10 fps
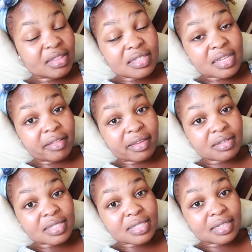there's nothing
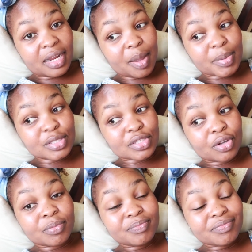else that's going to happen.
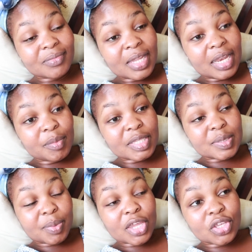So let me
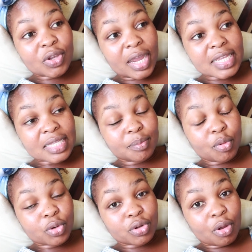spare you guys that
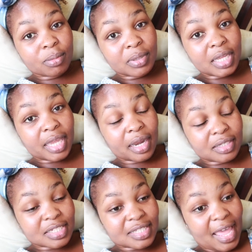boredom
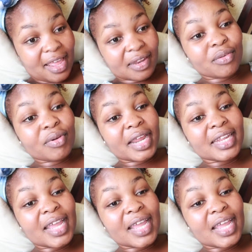and just end it right